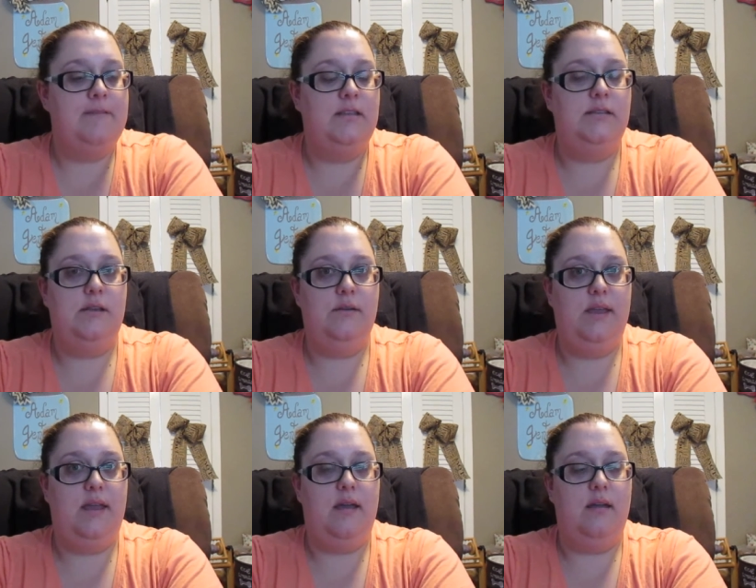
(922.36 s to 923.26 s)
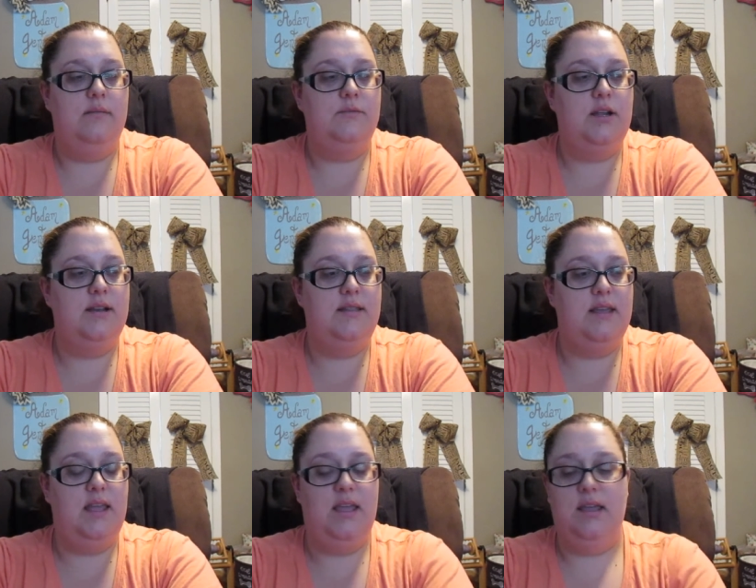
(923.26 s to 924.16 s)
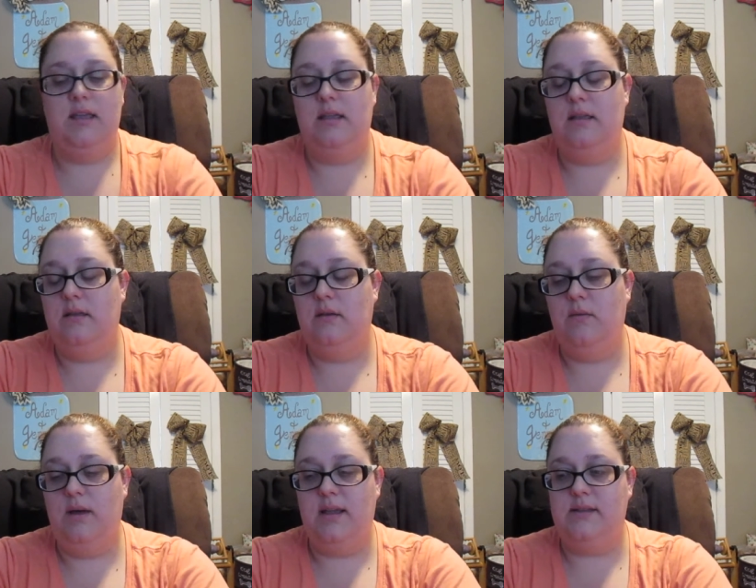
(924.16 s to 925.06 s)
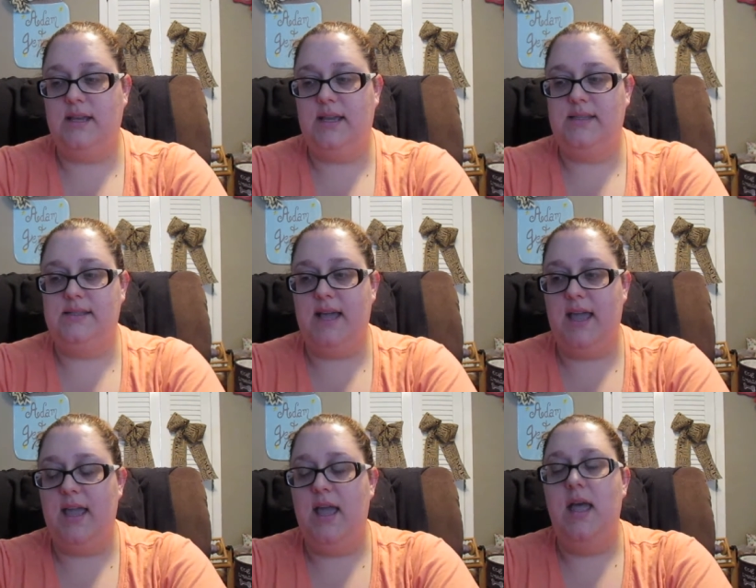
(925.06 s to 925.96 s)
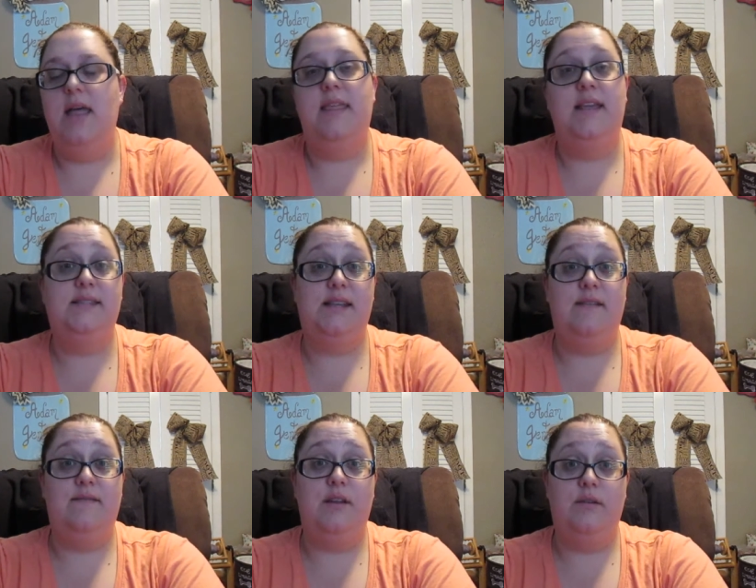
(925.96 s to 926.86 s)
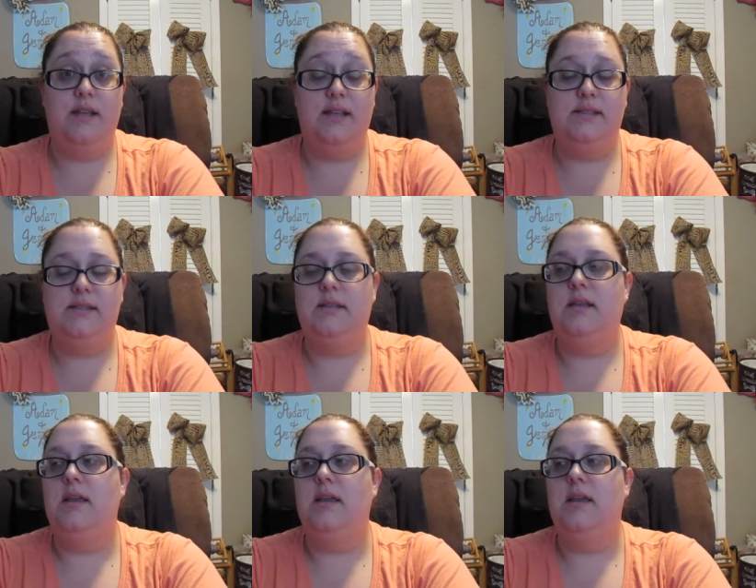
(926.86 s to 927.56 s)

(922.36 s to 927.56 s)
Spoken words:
So yeah, I'm trying to think what else I can say. Things that I've noticed.